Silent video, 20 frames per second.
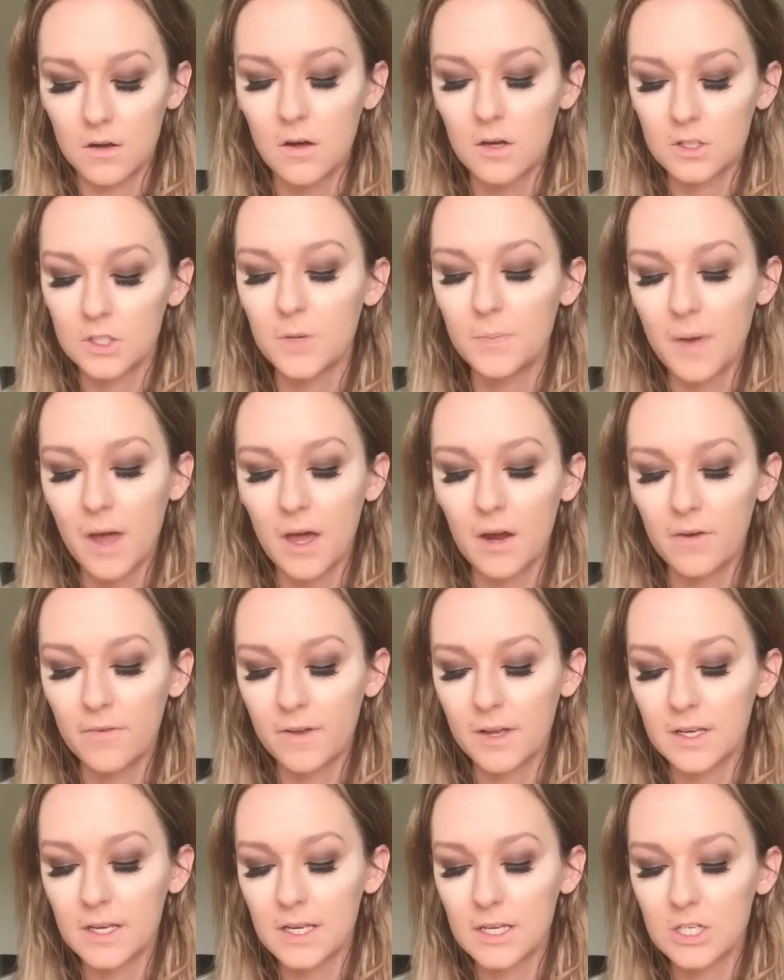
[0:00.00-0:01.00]
Ultra Powder
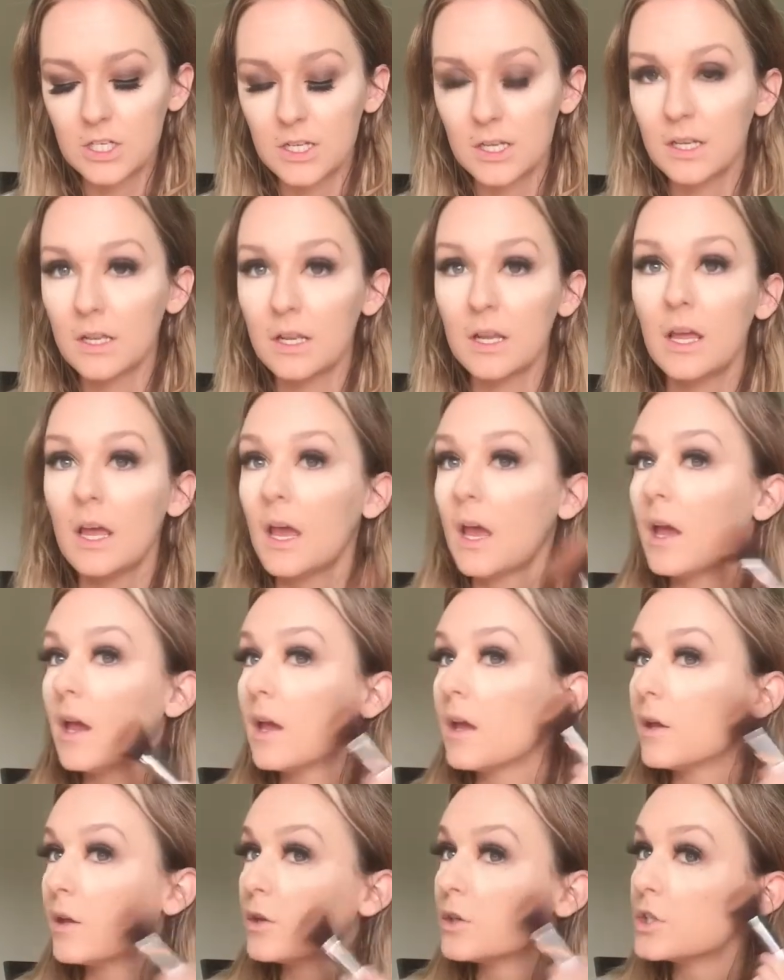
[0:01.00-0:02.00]
Foundation
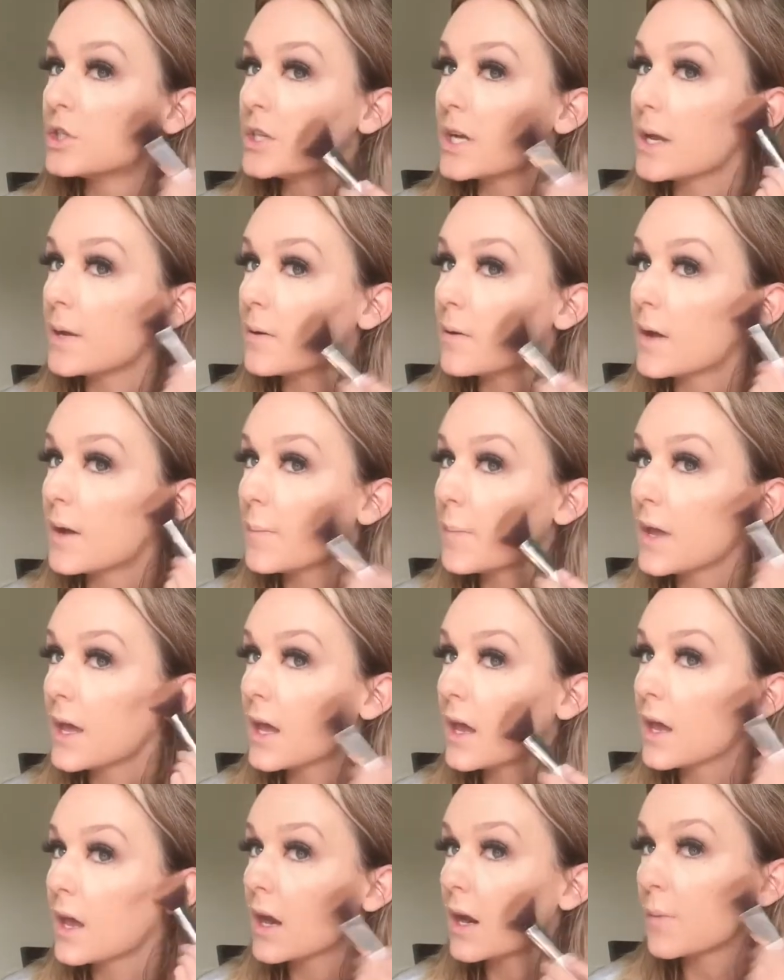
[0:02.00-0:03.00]
in shade
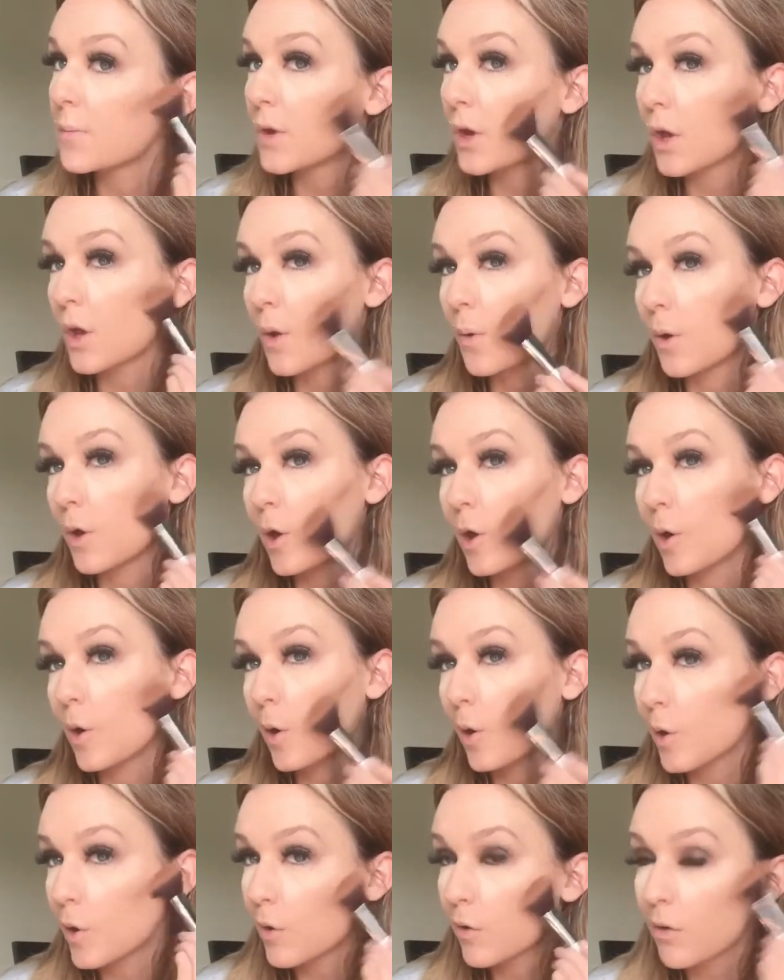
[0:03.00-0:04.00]
Nutmeg, and I'm gonna go in
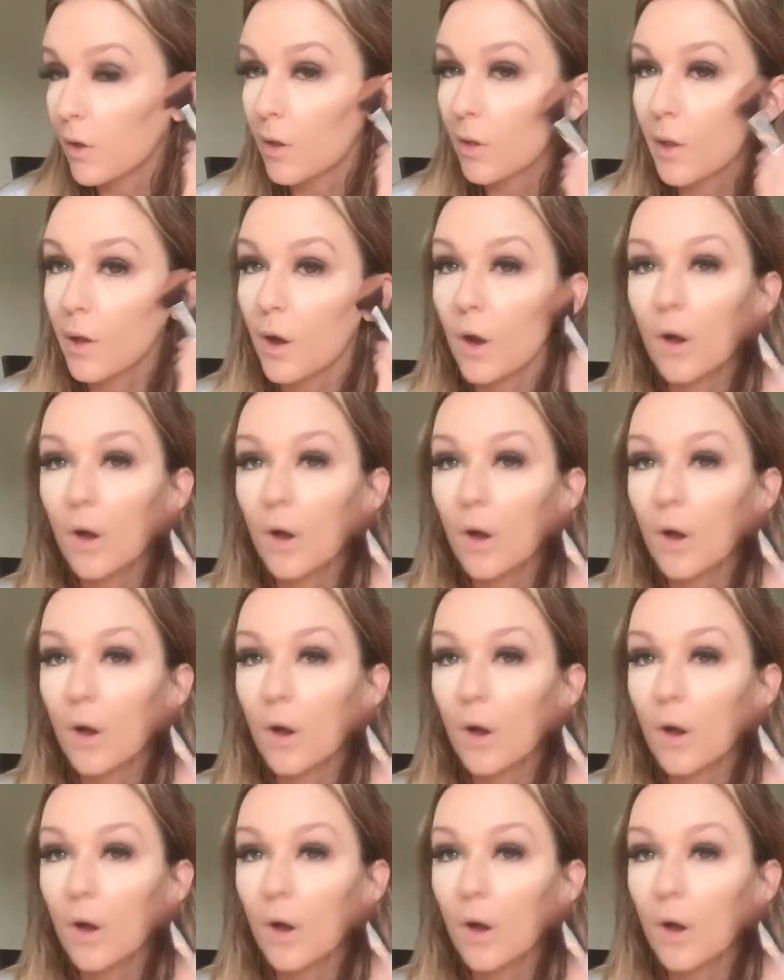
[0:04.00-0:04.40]
and just lightly